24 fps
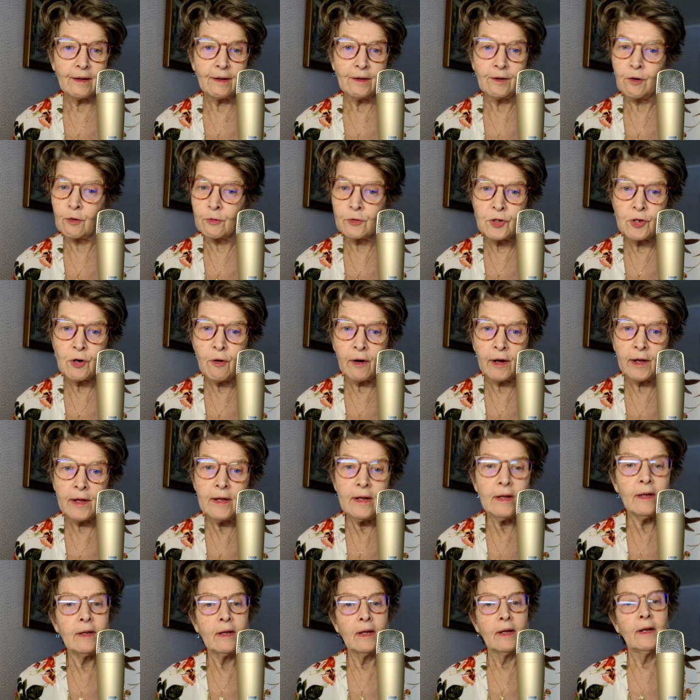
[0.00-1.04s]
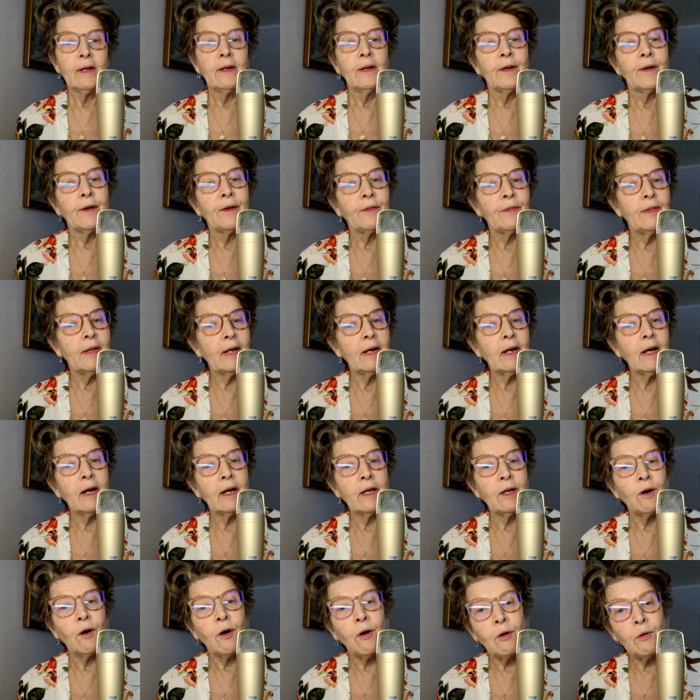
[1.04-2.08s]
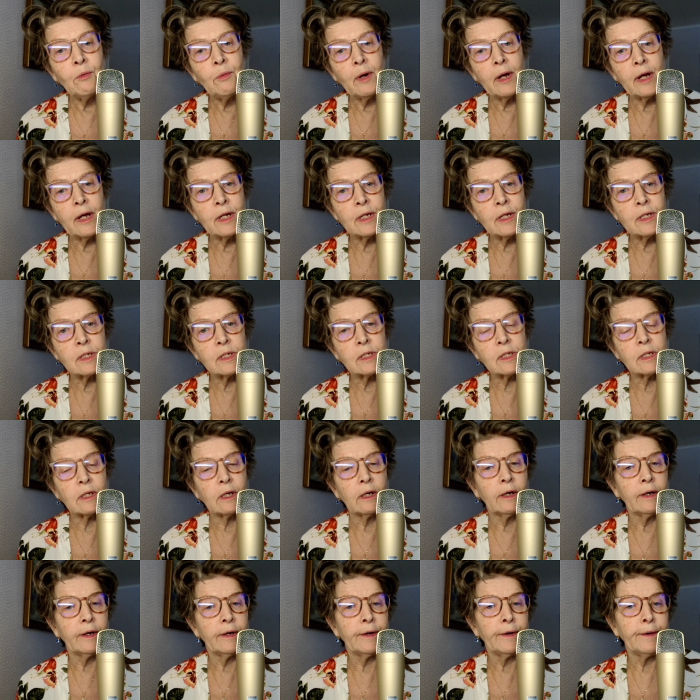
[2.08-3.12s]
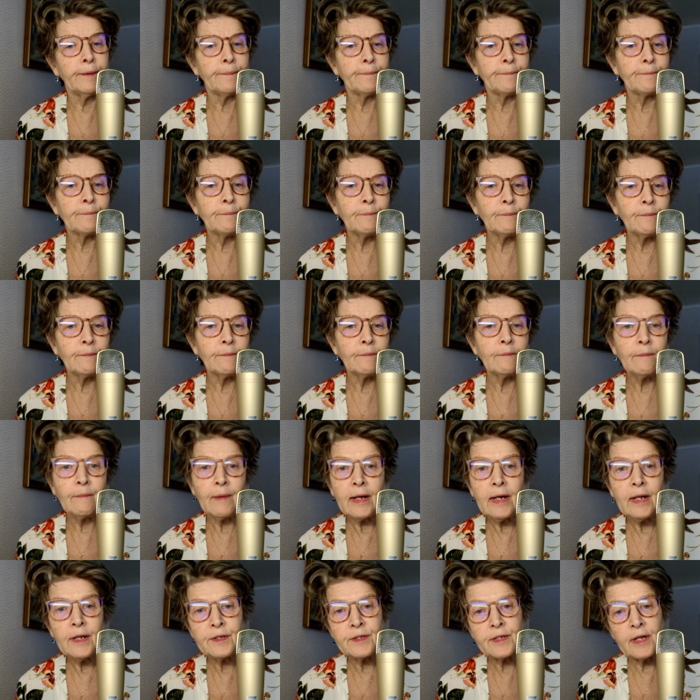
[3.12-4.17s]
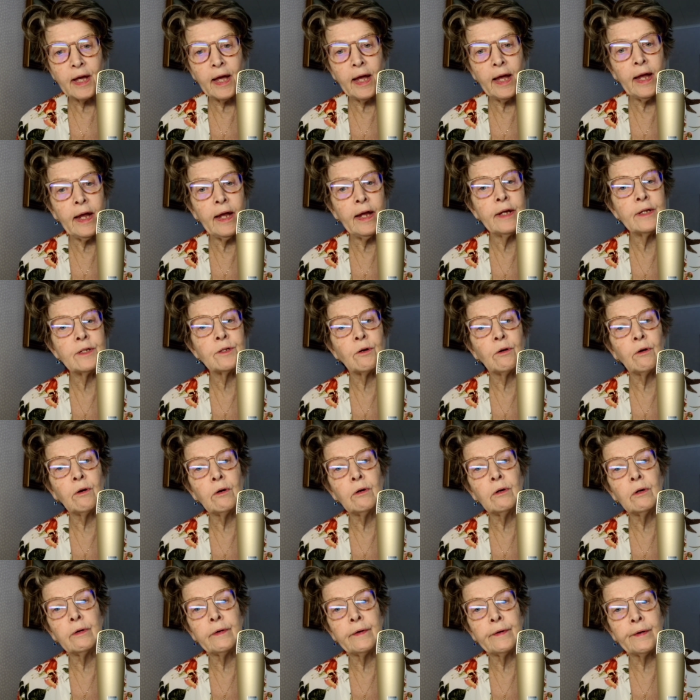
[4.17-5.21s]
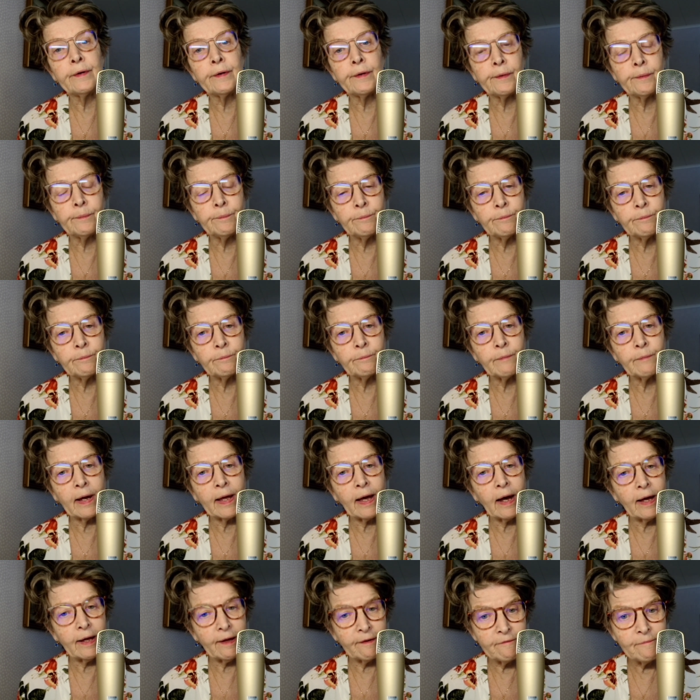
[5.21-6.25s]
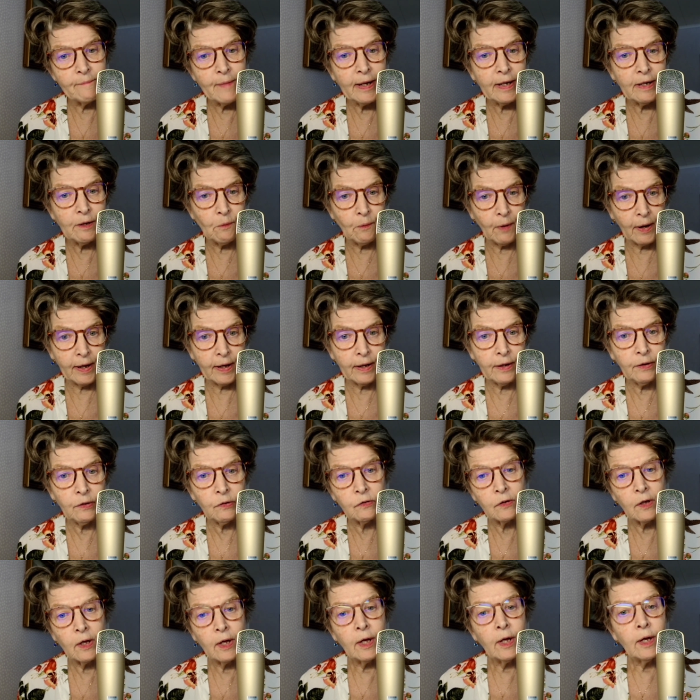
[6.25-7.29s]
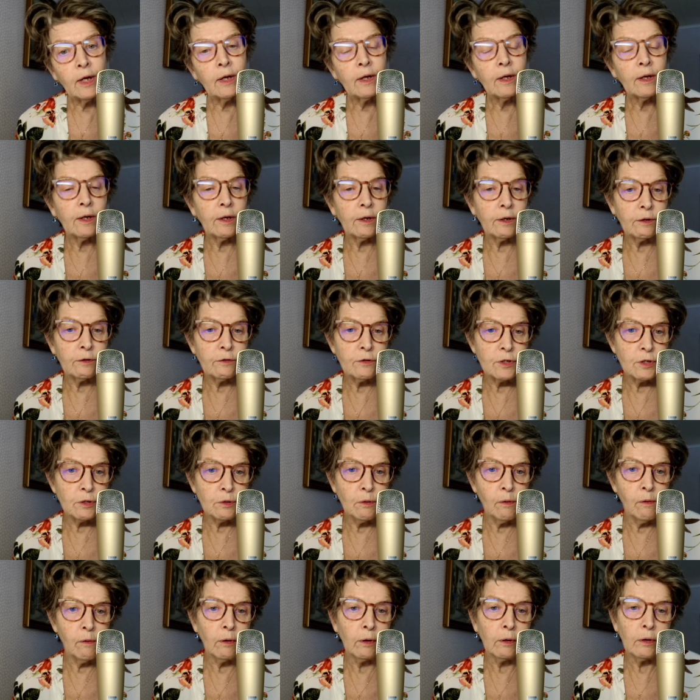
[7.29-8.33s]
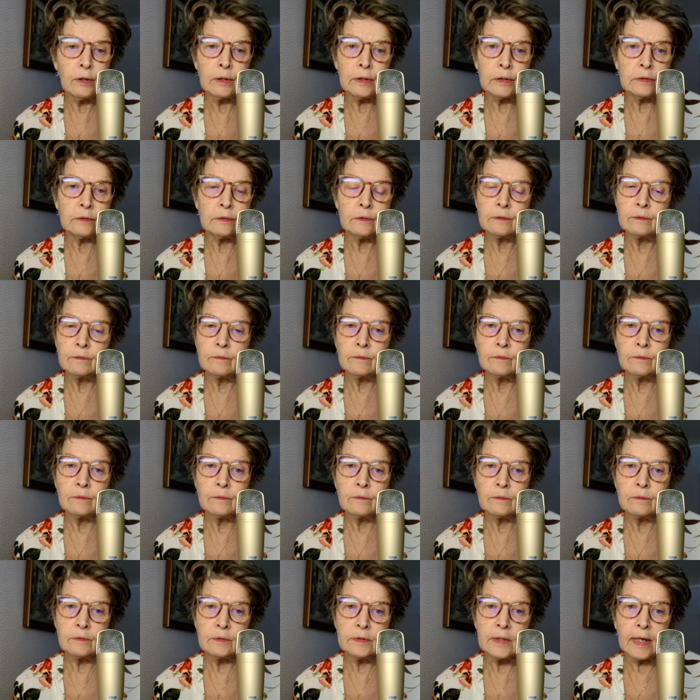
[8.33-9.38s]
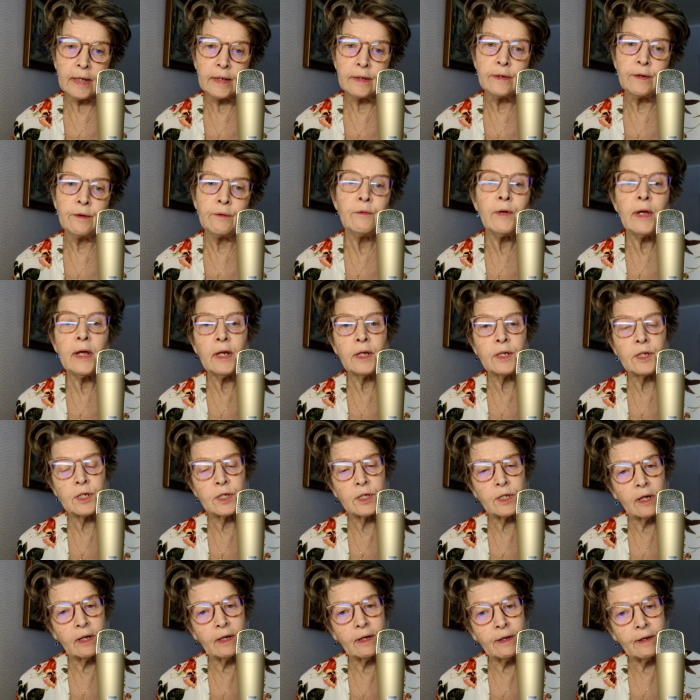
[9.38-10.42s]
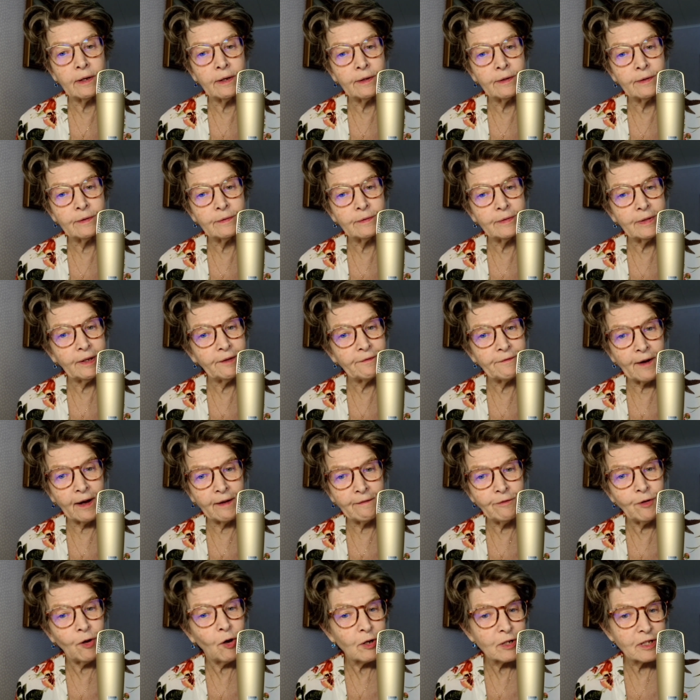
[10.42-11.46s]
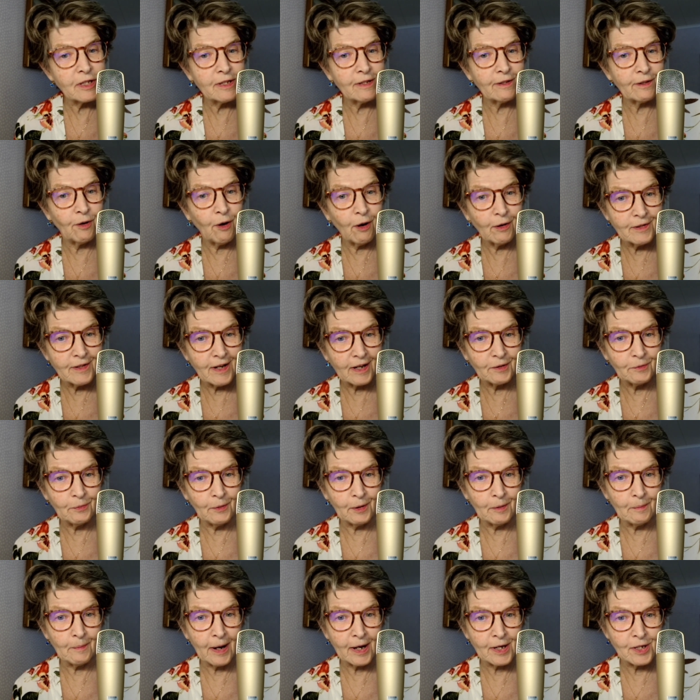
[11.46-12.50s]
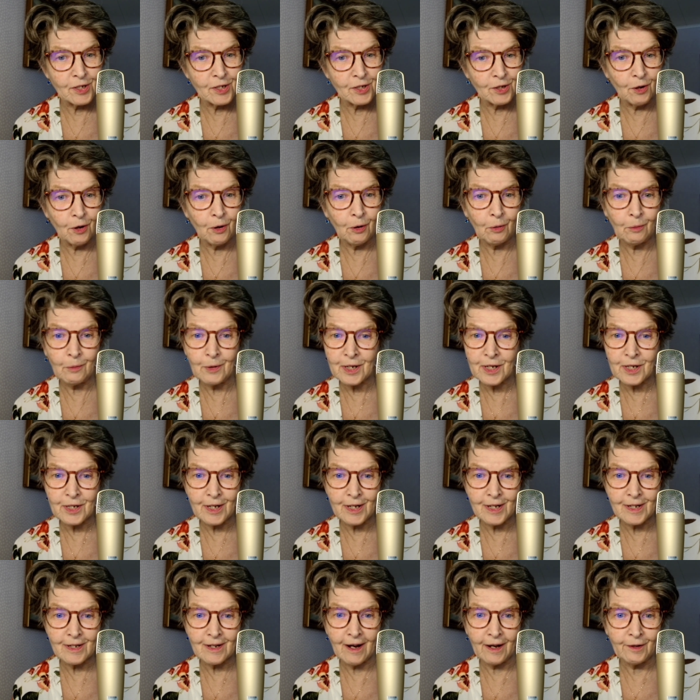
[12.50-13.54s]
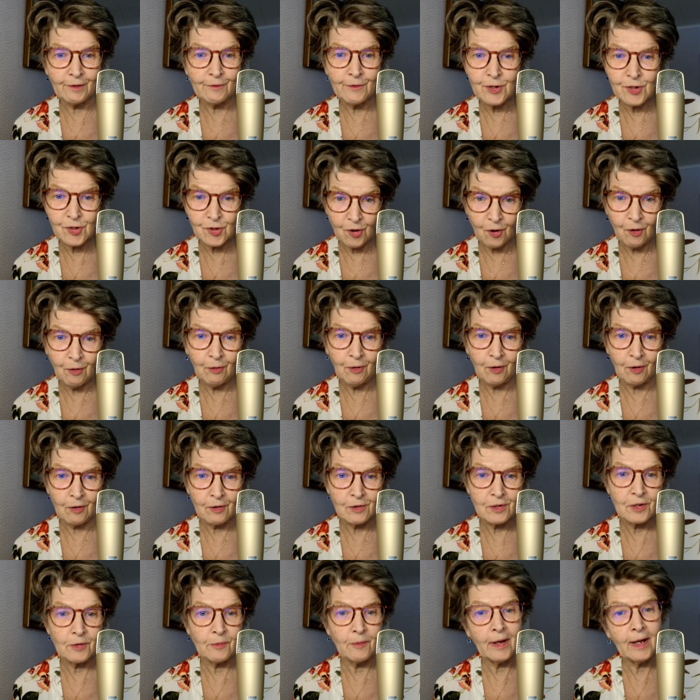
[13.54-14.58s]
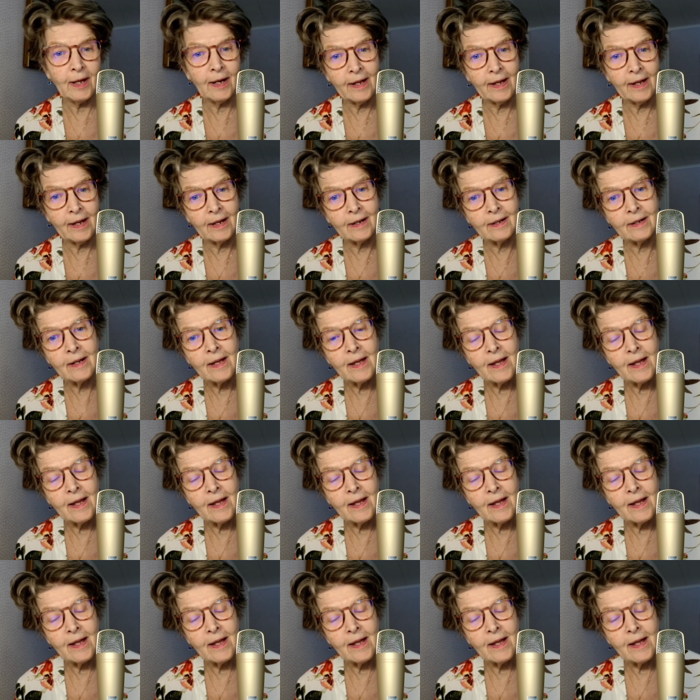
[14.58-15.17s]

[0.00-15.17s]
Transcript: joy, then I always meditate, or I have many ways to then reach, if I've lost contact with my soul, which is kind of a soul loss really, and